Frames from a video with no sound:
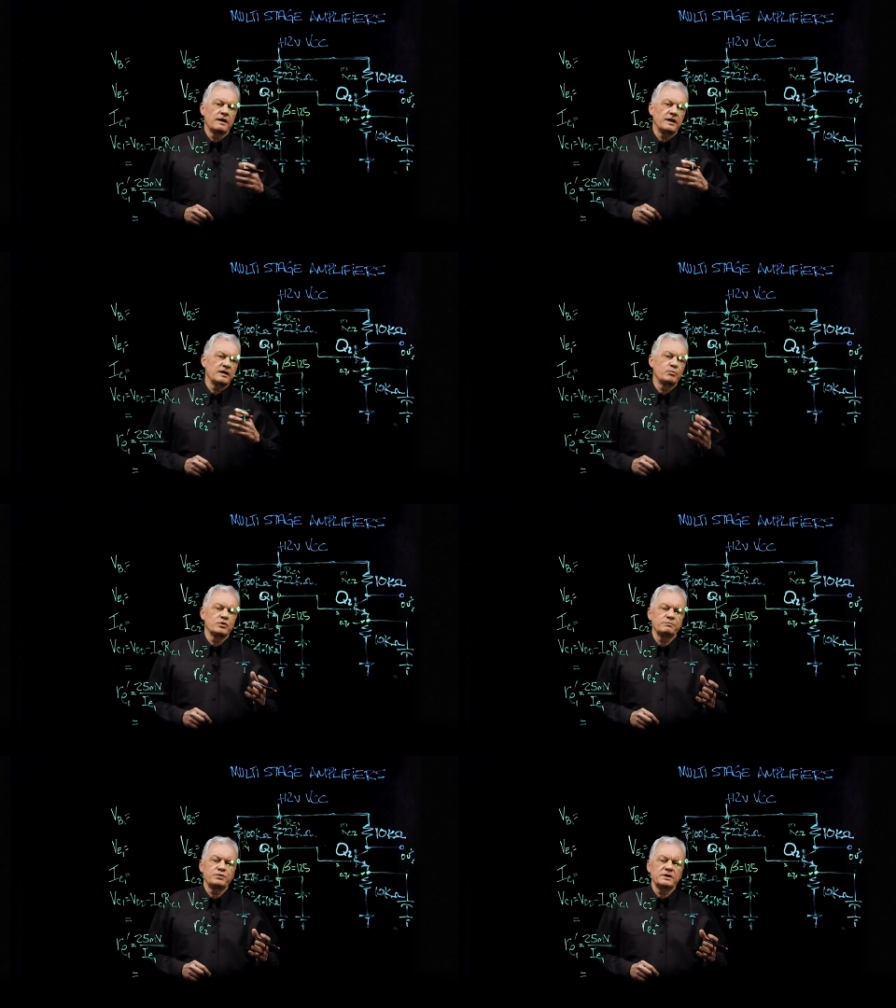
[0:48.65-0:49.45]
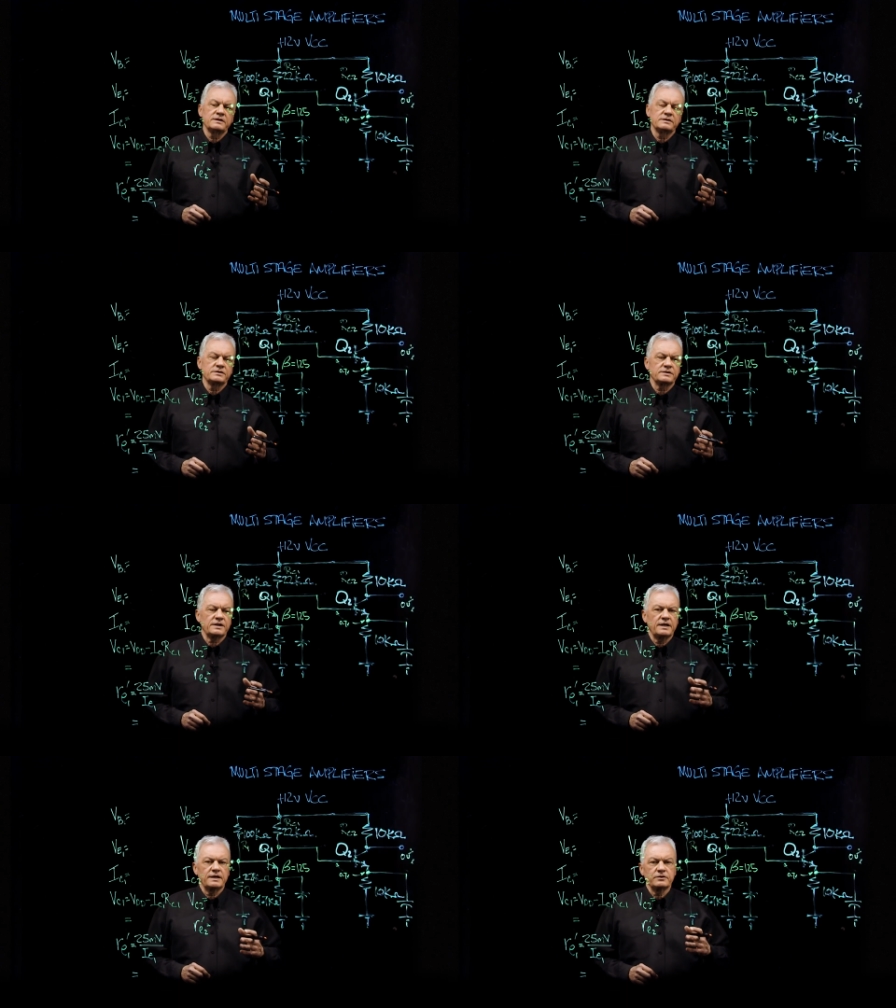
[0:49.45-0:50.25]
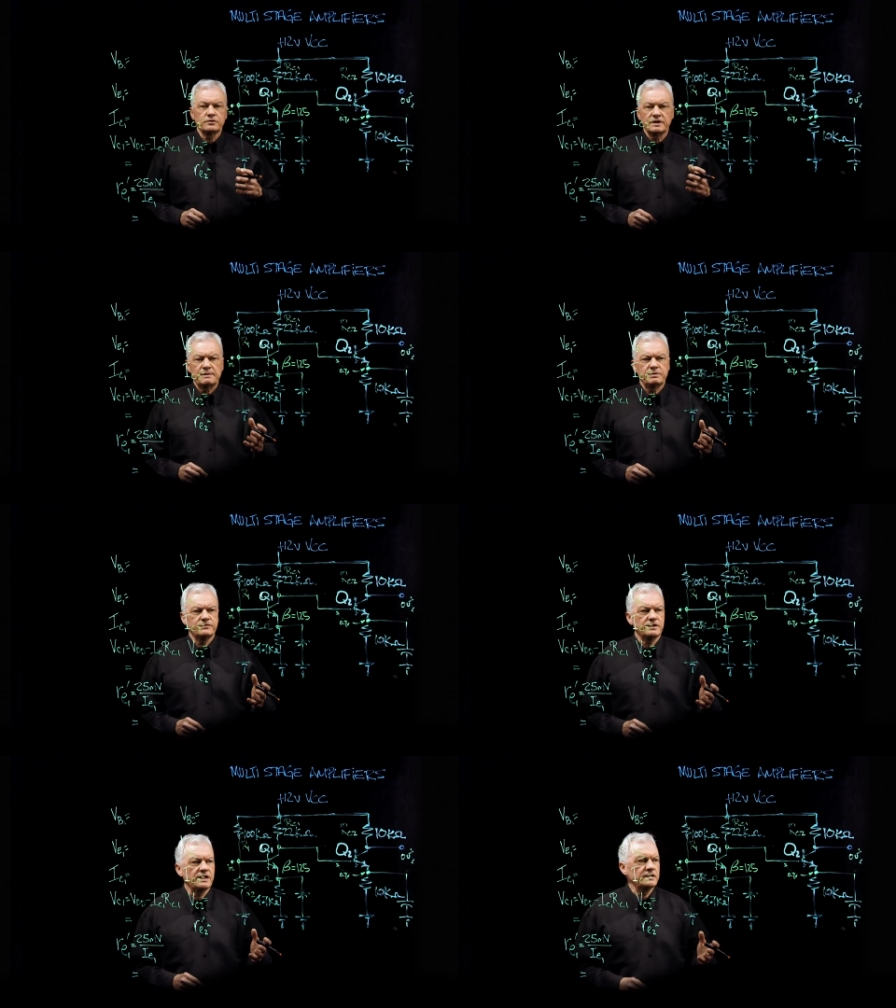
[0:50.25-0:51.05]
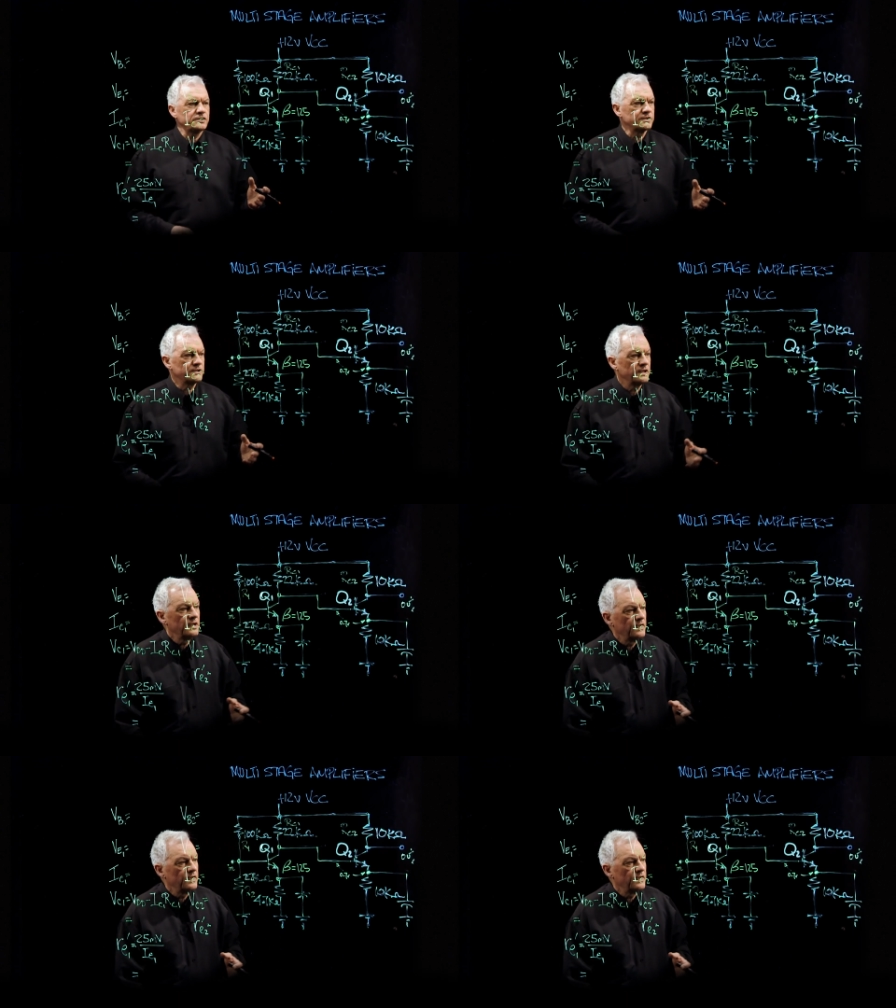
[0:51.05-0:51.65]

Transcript: high input impedance and good amplification,